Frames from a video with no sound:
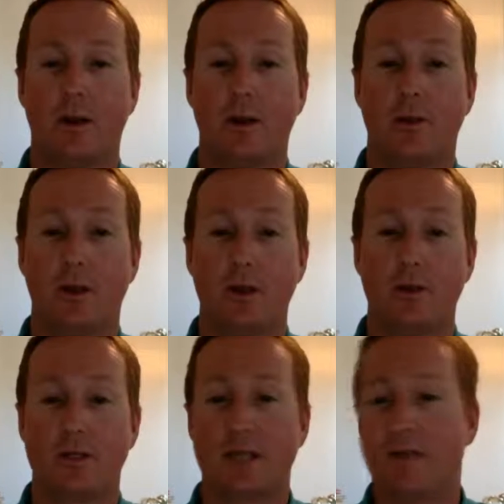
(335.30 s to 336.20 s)
You can
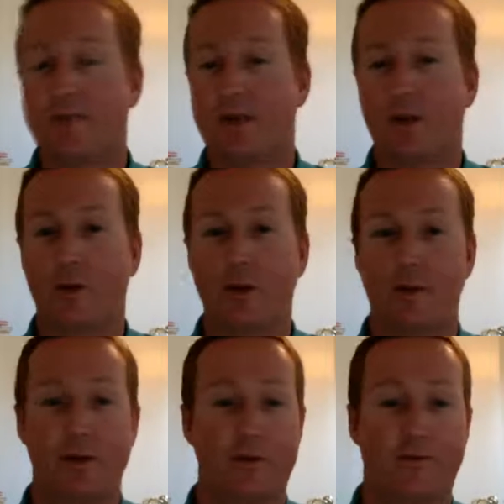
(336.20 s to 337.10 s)
use safety
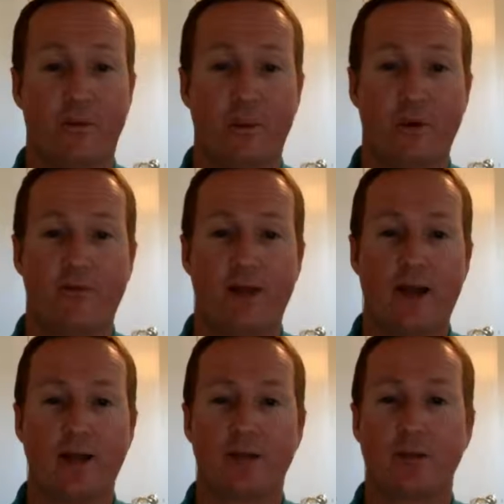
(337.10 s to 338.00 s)
equipment, your four-way
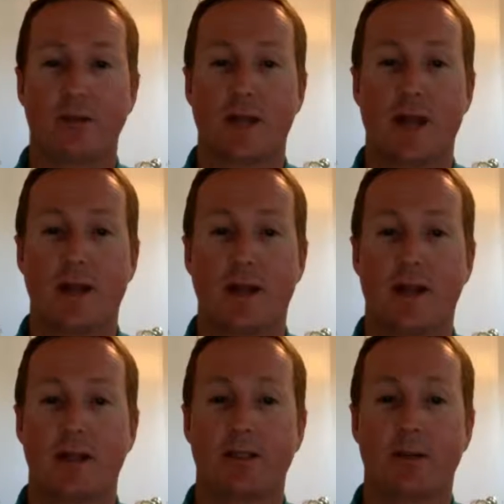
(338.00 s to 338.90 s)
flashers,
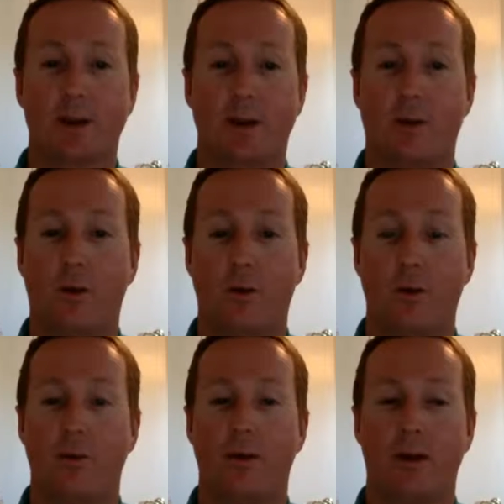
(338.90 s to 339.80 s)
headlights, and a
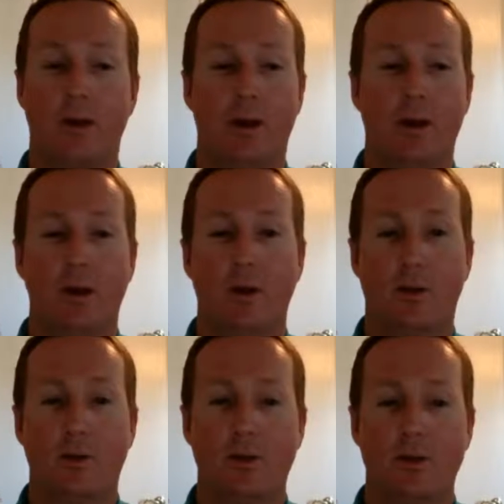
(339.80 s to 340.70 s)
horn.
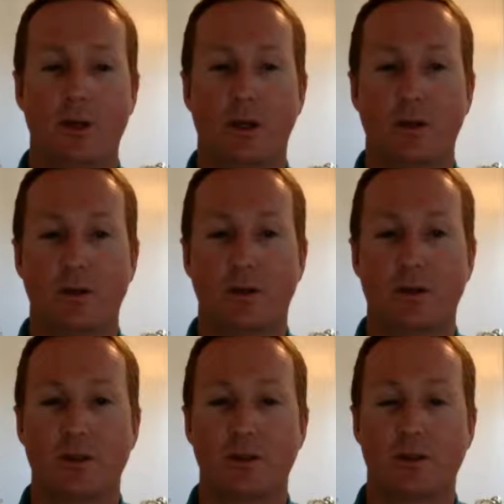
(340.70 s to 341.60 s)
Or what you can also
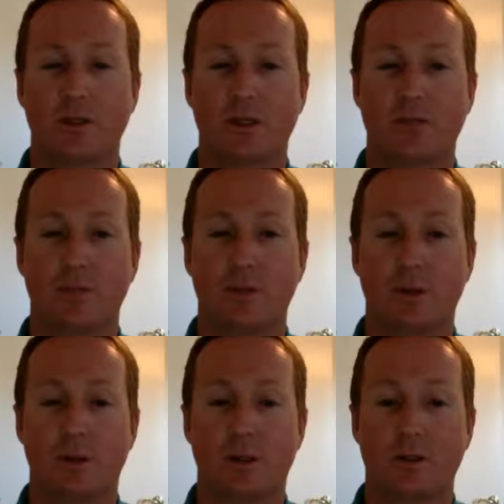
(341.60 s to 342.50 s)
always do is just
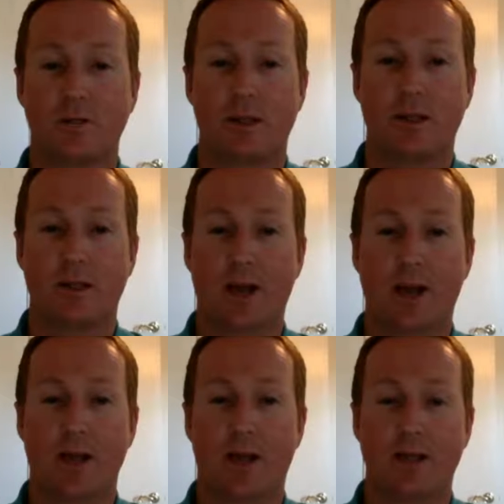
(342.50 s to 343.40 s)
look to make
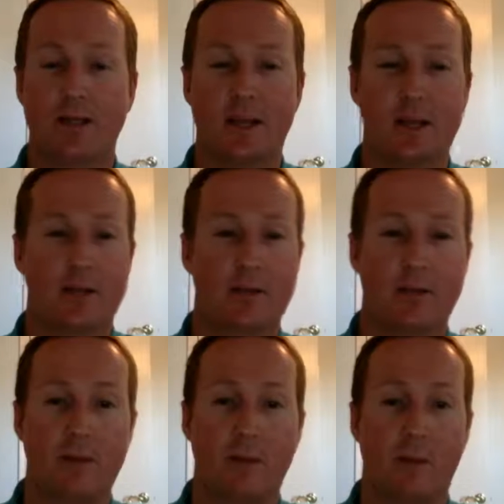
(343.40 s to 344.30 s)
eye contact,
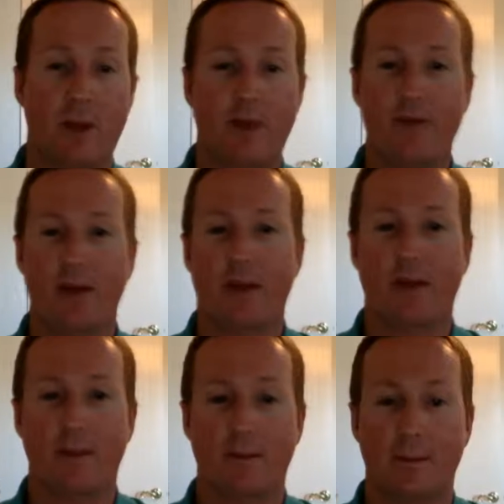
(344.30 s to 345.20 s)
maybe waving
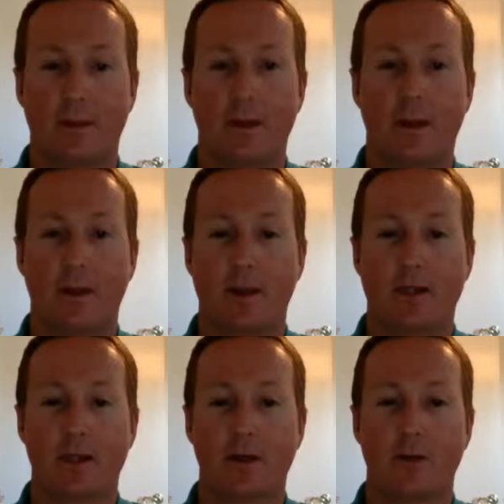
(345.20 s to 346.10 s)
at them.
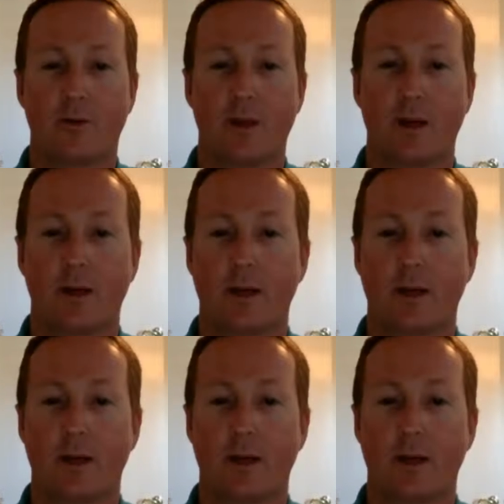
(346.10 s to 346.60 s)
That's a good way.